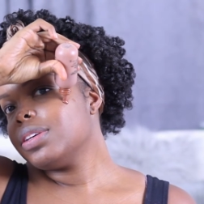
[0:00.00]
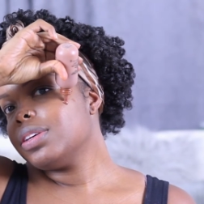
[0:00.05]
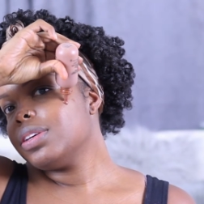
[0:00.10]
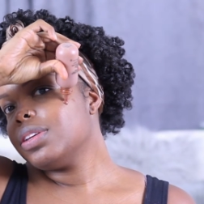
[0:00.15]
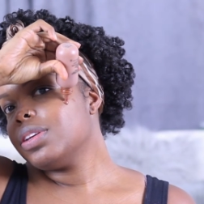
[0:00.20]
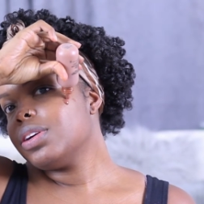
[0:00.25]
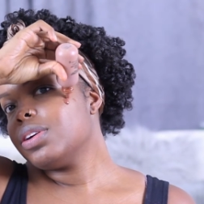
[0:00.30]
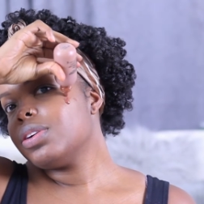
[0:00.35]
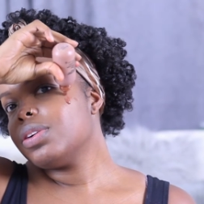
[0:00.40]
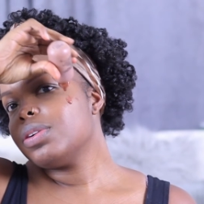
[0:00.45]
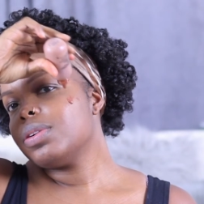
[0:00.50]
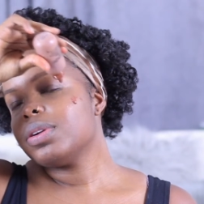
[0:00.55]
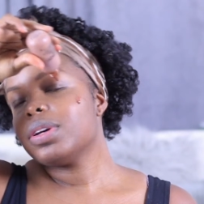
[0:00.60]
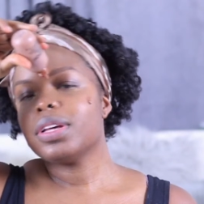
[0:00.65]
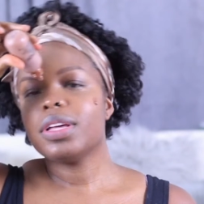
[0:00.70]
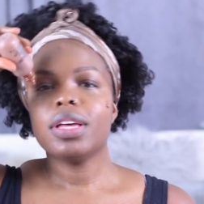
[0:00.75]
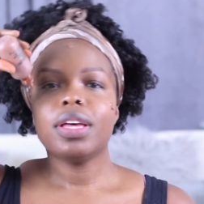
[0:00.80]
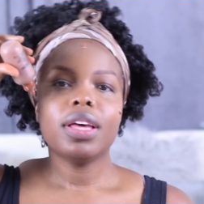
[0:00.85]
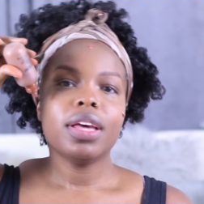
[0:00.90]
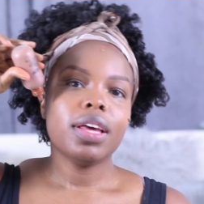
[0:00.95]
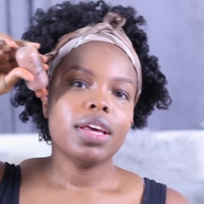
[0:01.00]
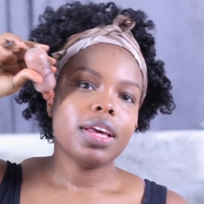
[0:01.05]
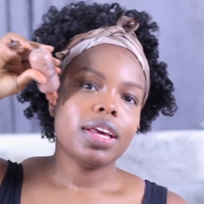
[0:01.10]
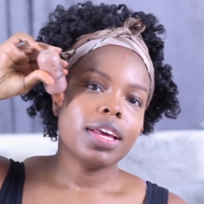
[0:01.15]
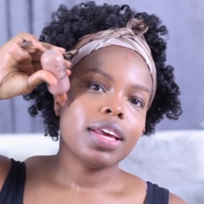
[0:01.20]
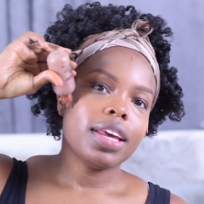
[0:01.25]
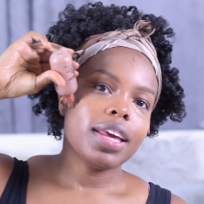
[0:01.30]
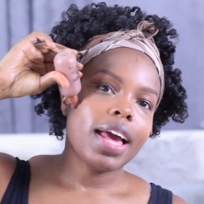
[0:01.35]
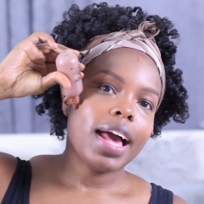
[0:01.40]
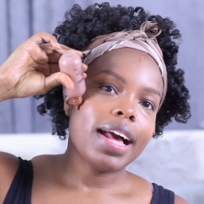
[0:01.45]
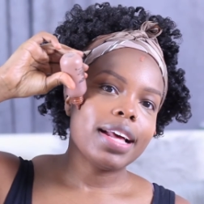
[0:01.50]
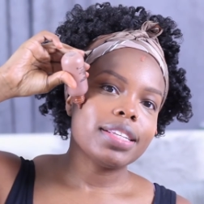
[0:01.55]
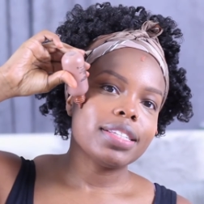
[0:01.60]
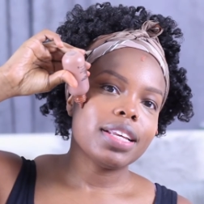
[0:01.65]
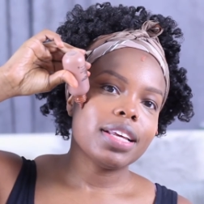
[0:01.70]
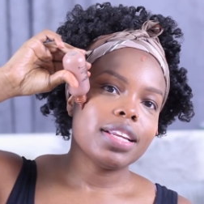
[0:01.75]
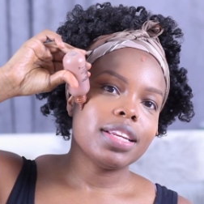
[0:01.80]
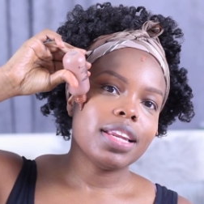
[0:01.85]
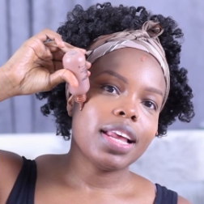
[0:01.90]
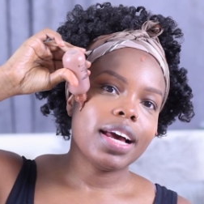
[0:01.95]
you know, it has
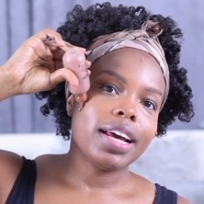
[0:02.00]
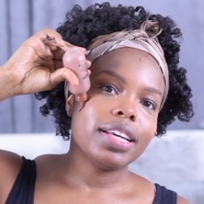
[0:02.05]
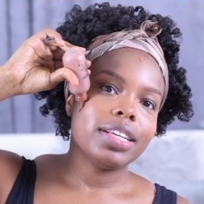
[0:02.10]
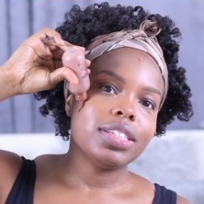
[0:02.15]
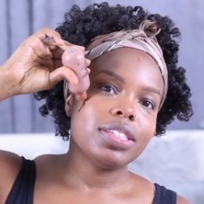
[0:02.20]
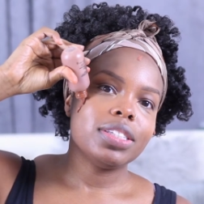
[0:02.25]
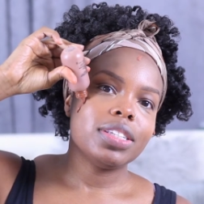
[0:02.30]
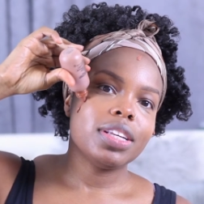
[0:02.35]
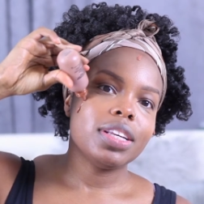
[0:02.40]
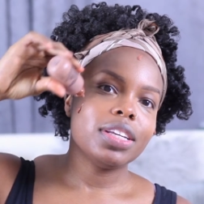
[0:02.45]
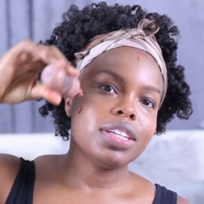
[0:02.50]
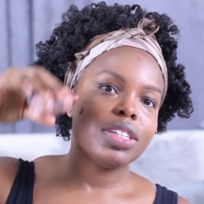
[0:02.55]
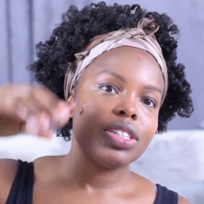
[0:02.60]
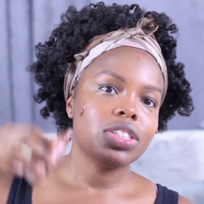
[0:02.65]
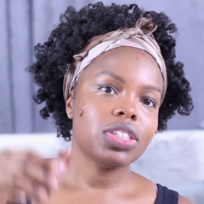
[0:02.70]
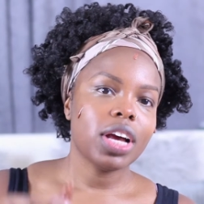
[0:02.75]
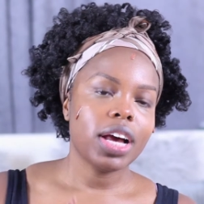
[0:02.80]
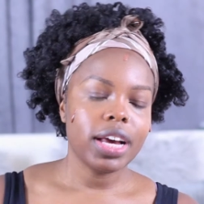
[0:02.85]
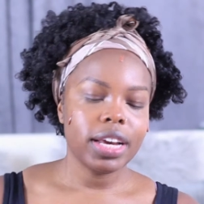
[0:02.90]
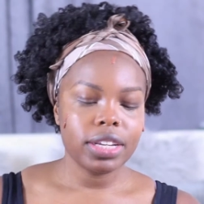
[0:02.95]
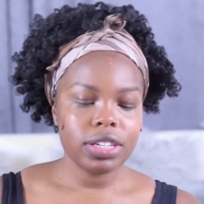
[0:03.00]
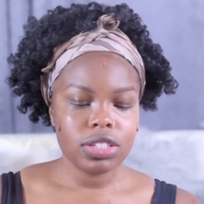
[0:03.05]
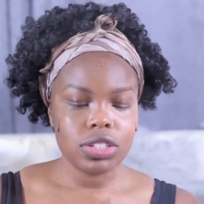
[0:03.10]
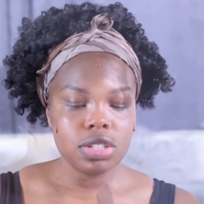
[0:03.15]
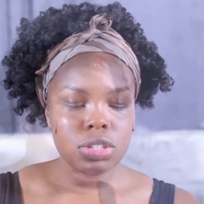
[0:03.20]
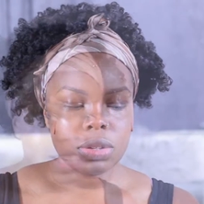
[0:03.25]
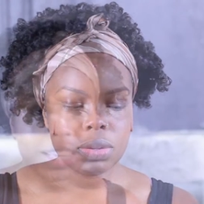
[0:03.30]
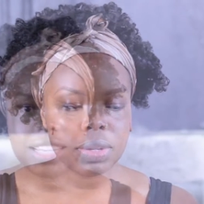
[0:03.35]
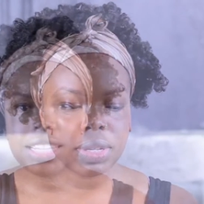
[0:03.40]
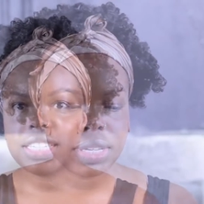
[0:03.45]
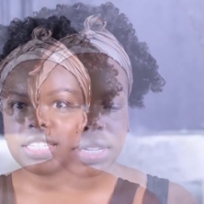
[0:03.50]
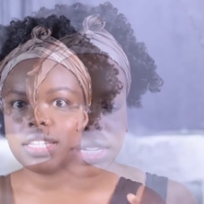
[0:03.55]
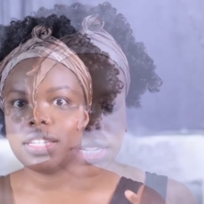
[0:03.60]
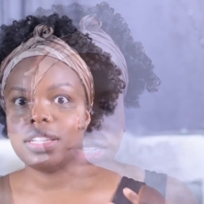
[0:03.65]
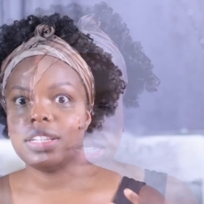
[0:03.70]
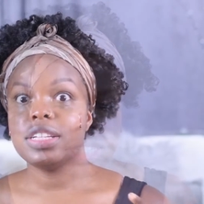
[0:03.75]
a nice shine to it.